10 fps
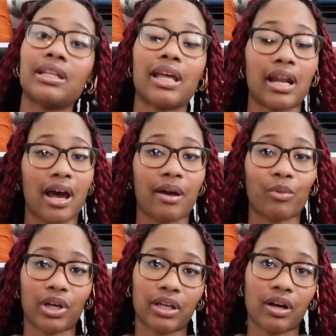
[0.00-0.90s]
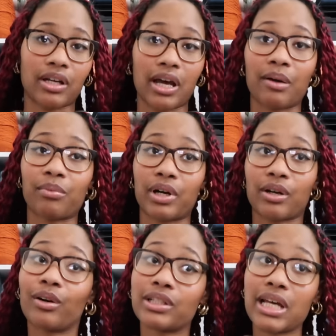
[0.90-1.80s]
that I'm working on that I'm
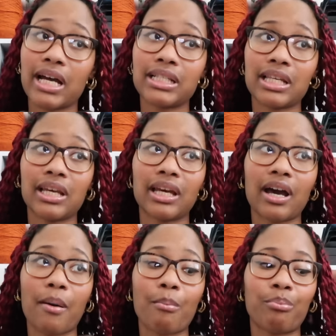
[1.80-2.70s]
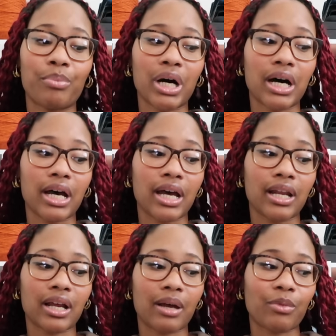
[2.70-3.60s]
prioritizing,
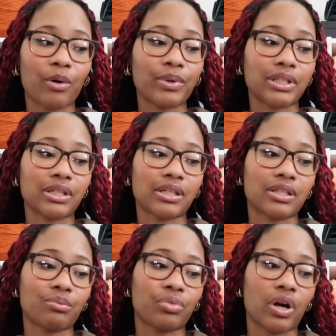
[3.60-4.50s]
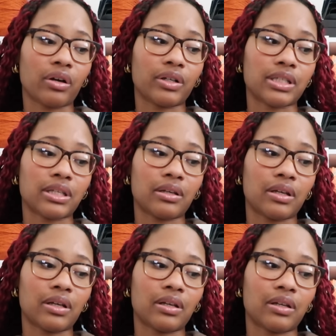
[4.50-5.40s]
but I'm hoping to get some progress in
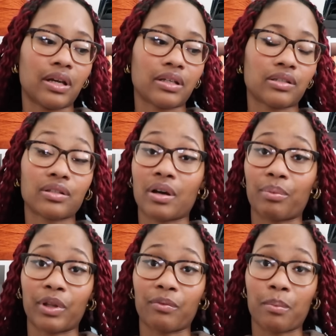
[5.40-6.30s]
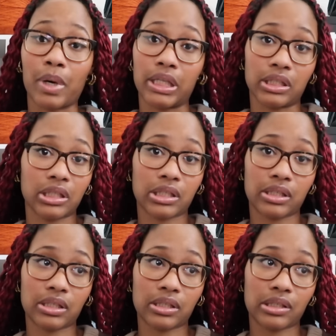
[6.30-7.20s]
it in the next couple of
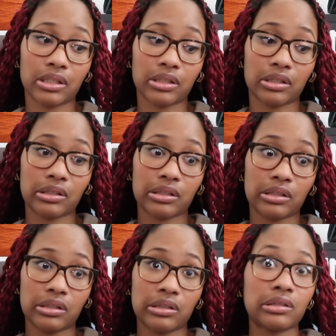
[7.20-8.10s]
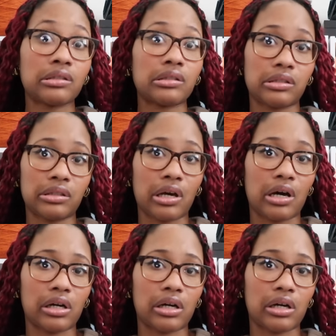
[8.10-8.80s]
months. Yeah.